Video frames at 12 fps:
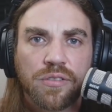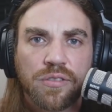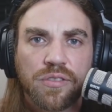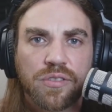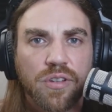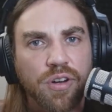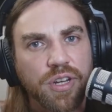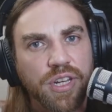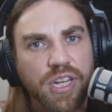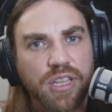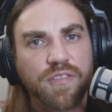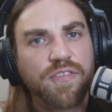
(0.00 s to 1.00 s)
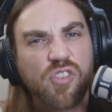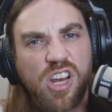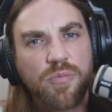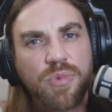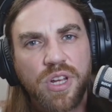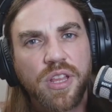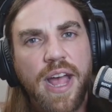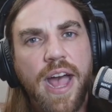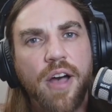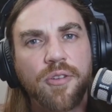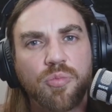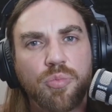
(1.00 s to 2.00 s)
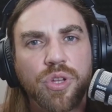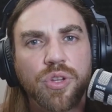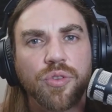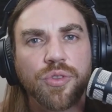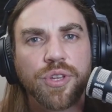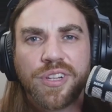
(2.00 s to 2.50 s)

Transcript: Starting to get the framing of the house built.